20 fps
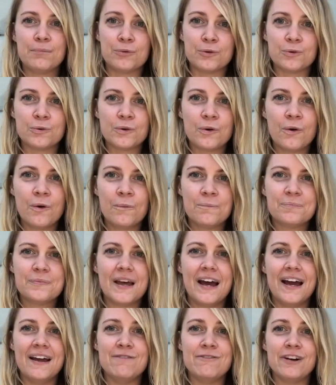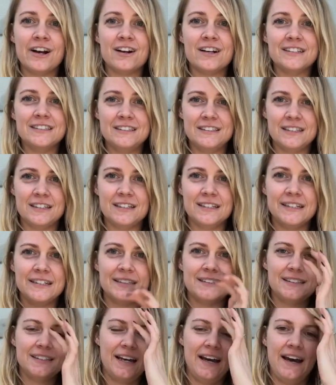brutal and very
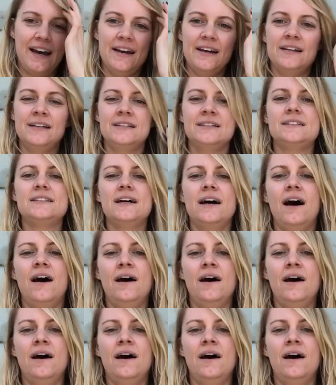serious, and